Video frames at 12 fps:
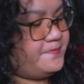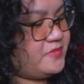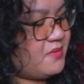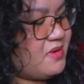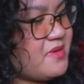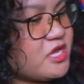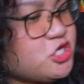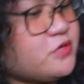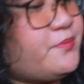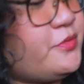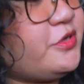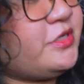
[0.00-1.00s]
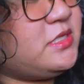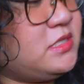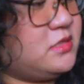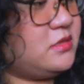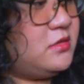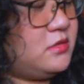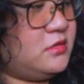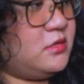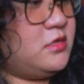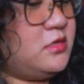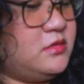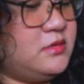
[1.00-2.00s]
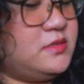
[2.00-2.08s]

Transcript: Maybe I should put the